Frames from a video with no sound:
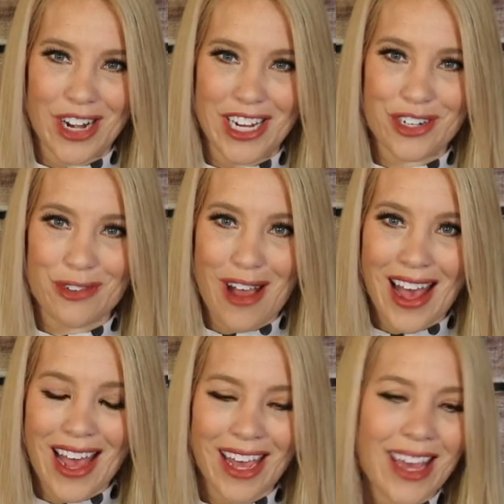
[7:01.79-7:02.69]
and
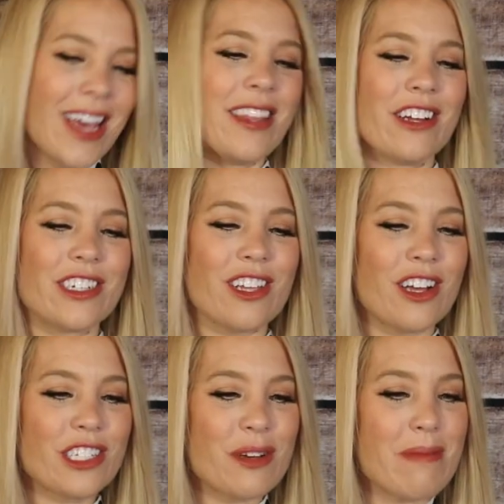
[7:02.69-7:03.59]
dry. There is
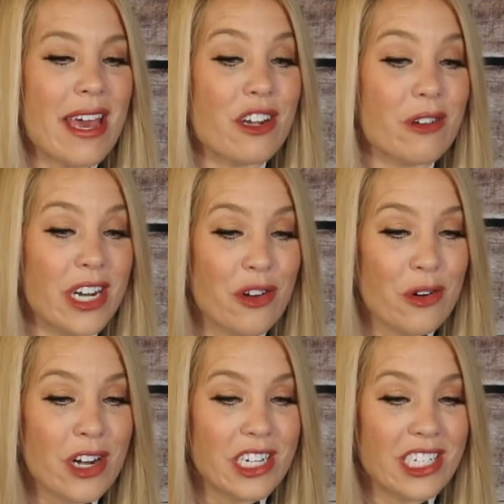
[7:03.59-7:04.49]
also mandarin
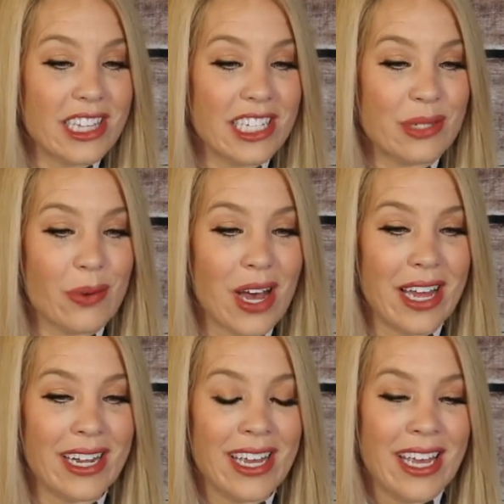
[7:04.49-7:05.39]
orange in this
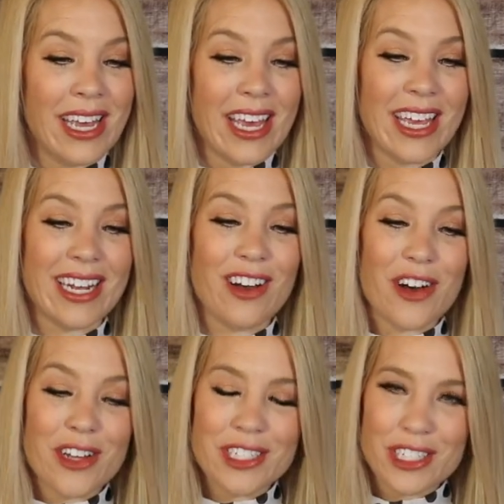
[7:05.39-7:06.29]
one. It
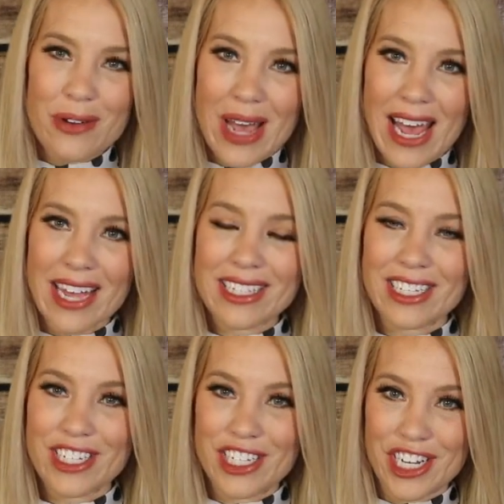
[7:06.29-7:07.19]
also
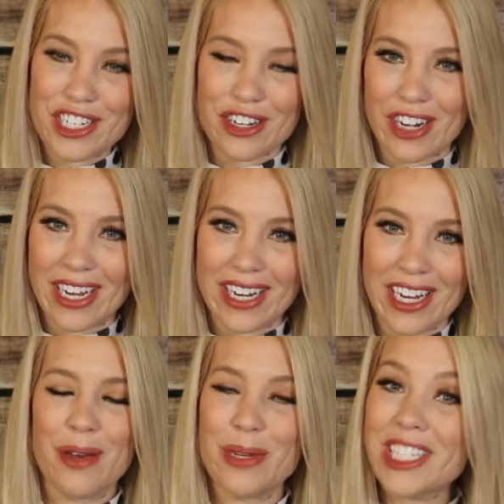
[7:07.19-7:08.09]
has ginger in
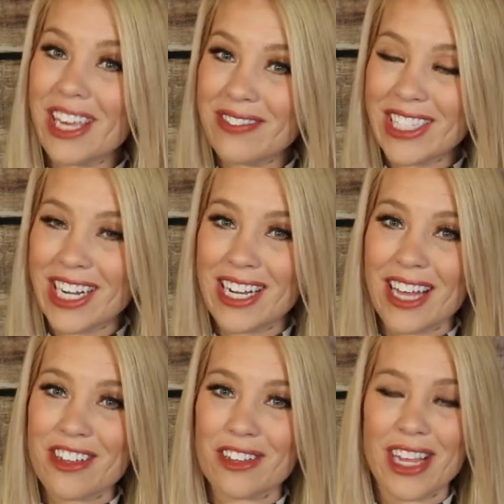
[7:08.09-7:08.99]
here, which gives it
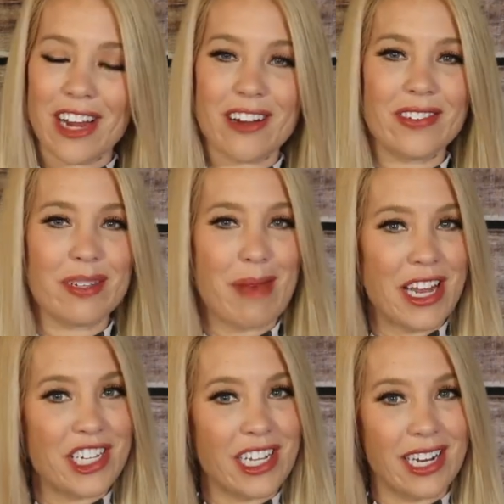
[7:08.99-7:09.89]
another layer of
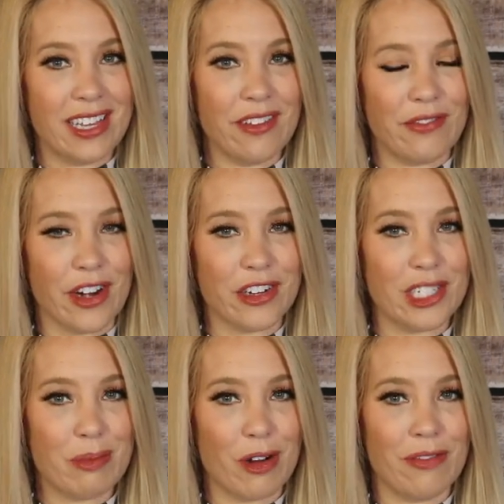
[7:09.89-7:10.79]
dimension in the
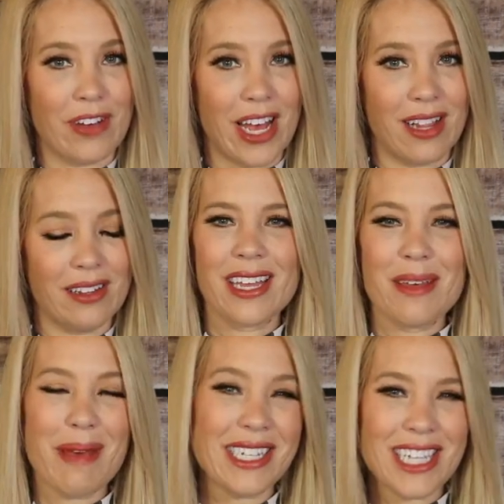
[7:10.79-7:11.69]
fragrance profile.
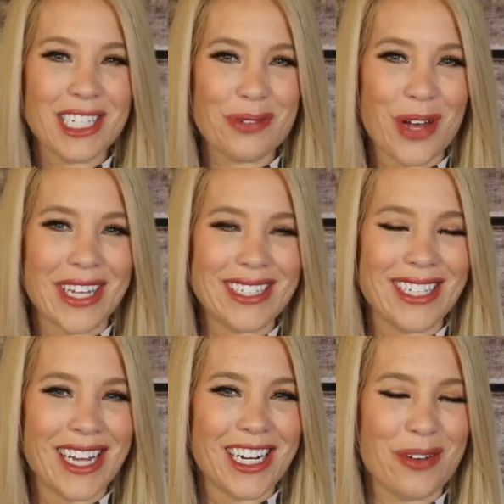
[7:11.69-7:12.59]
Soir is
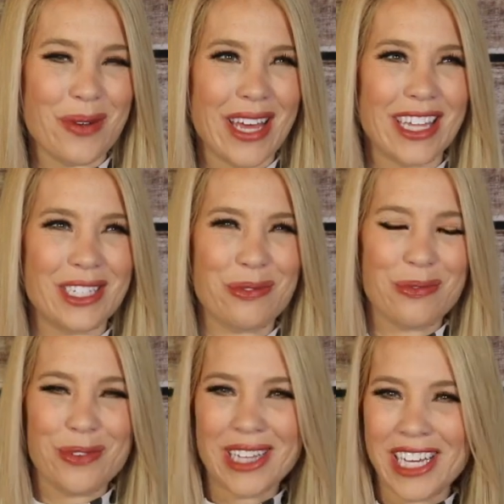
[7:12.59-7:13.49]
done in a way that's
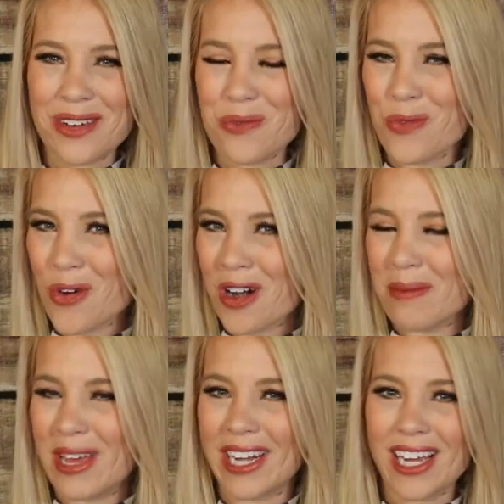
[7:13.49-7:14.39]
really
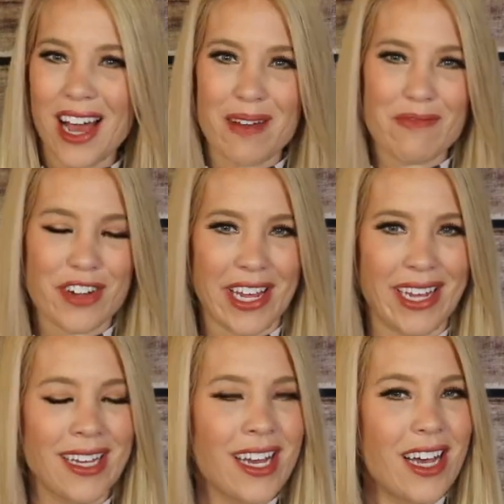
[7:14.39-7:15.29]
warm and
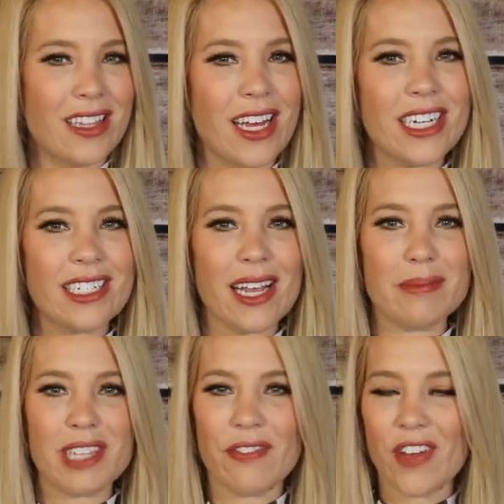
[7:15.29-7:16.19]
comforting. A lot of
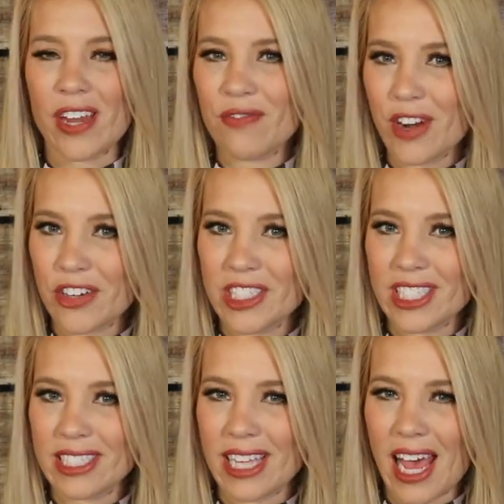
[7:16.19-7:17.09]
times I find
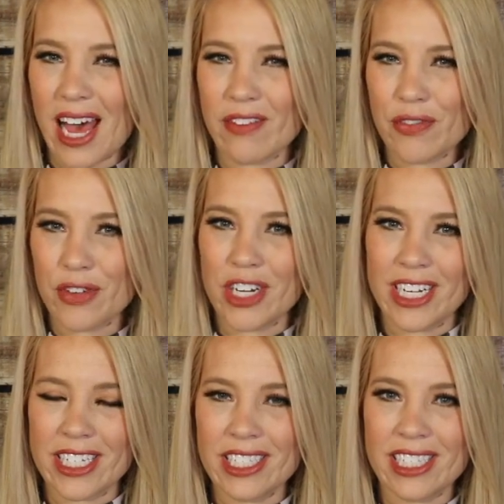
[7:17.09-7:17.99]
fragrances that have a
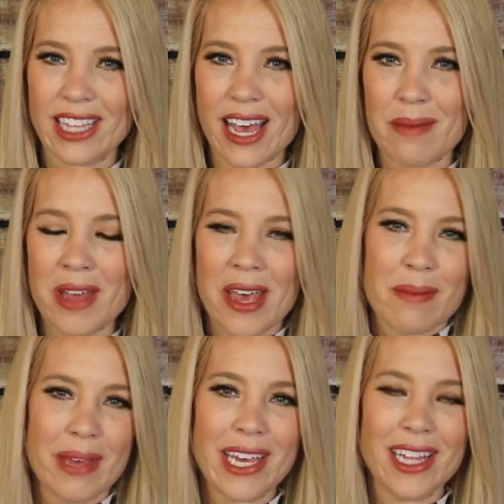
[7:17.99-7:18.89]
fruitiness to them
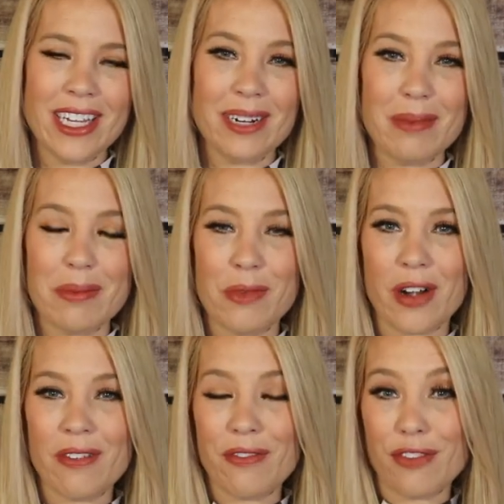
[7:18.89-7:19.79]
being a little bit
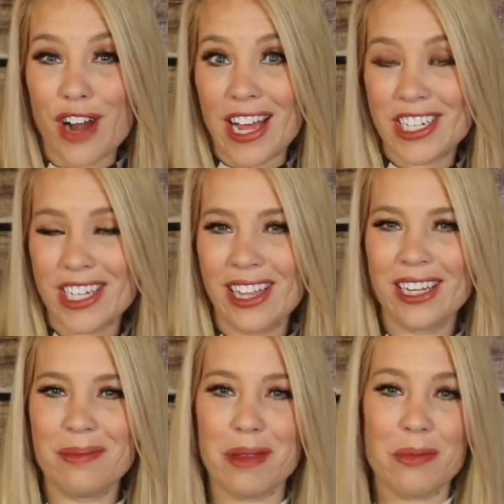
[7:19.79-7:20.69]
more fresh, a
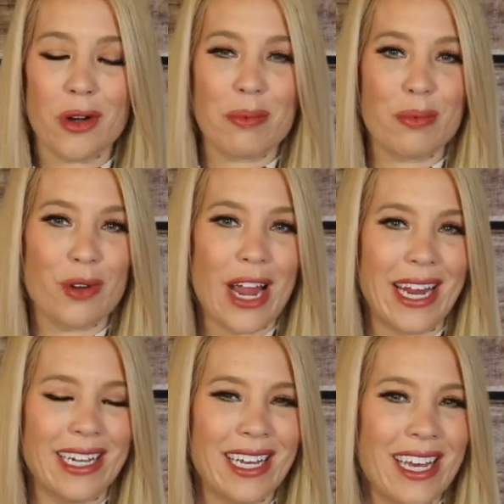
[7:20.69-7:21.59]
little bit more
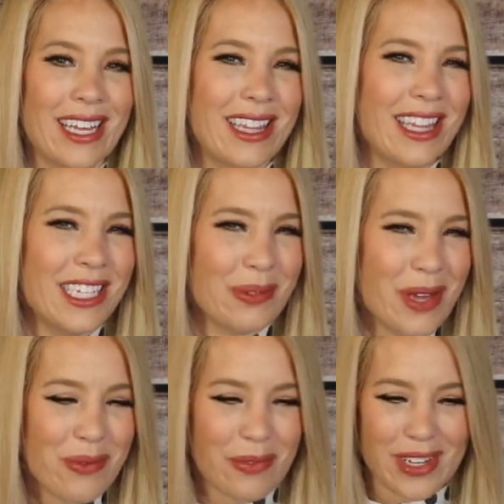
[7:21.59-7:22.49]
bright. This
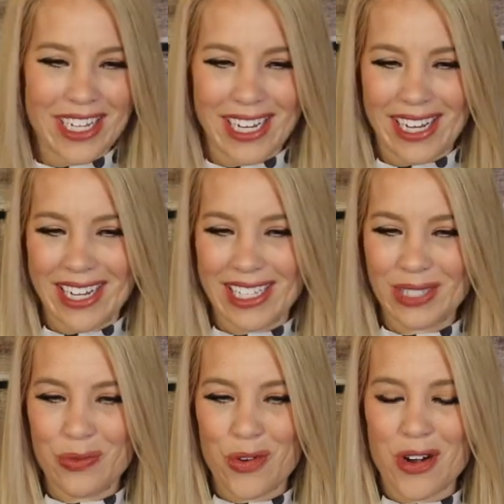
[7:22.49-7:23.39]
one really
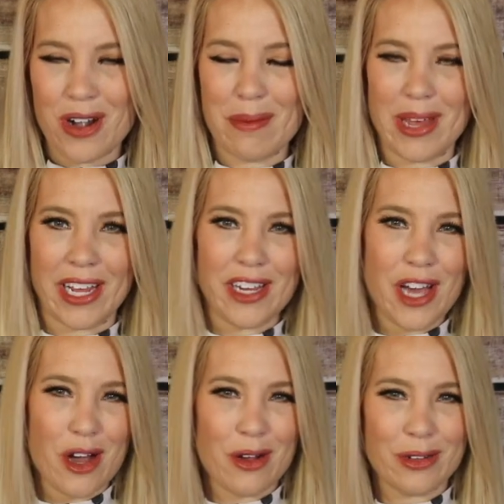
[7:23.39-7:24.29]
is warm and
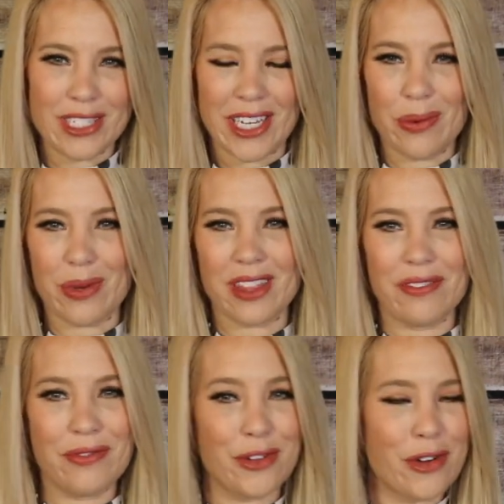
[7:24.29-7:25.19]
cozy with
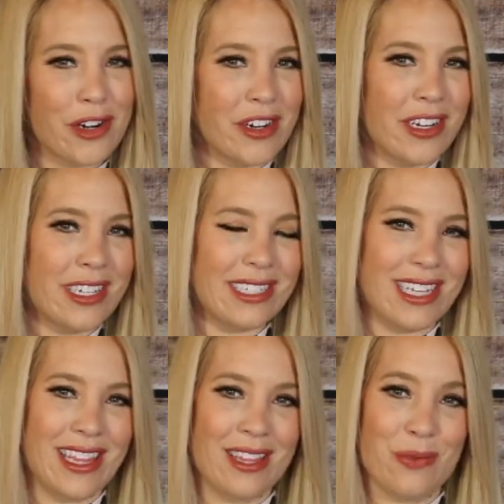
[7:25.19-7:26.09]
the florals
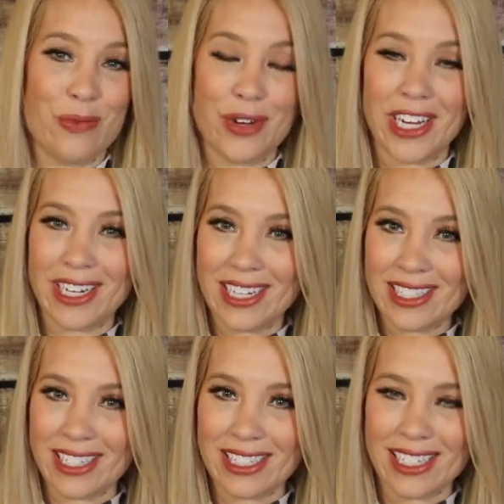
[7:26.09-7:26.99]
and the
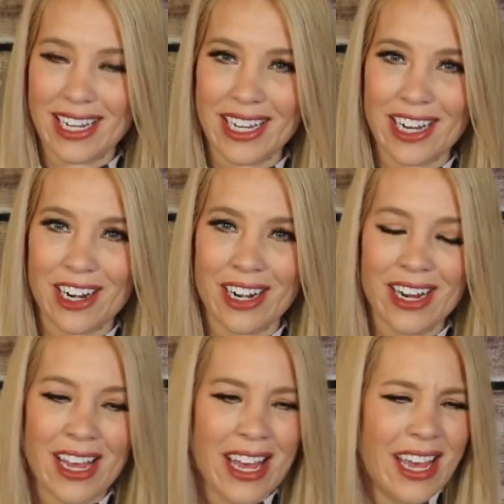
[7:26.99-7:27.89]
woodiness that's in
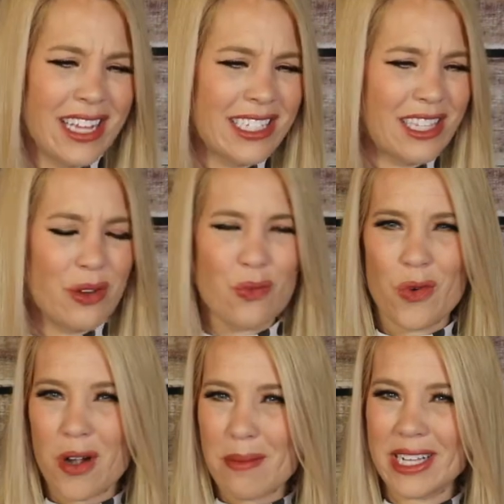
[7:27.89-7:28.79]
here. It's the
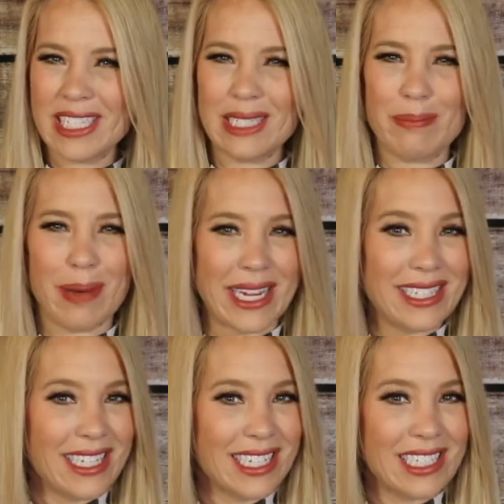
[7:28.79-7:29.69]
warmest,
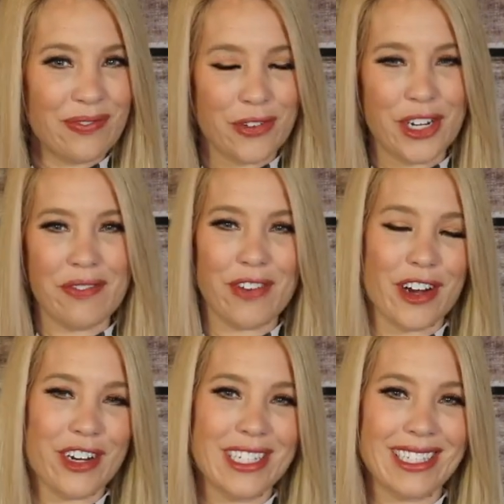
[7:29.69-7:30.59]
spiciest, fruity
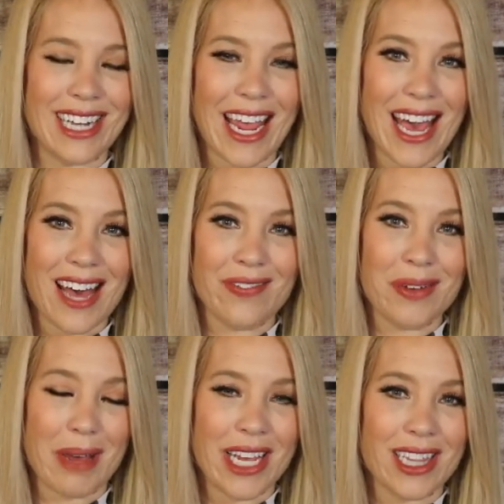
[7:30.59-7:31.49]
fragrance that I have
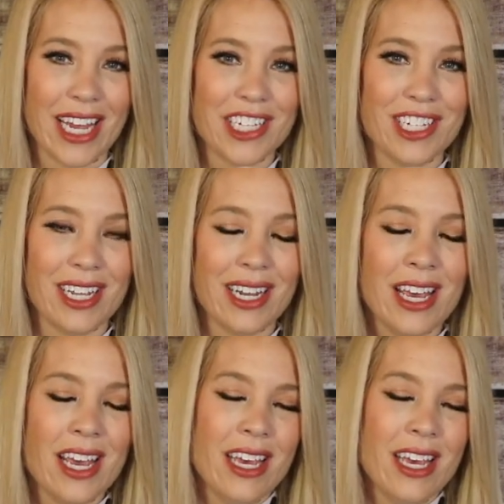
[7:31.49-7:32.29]
in my collection.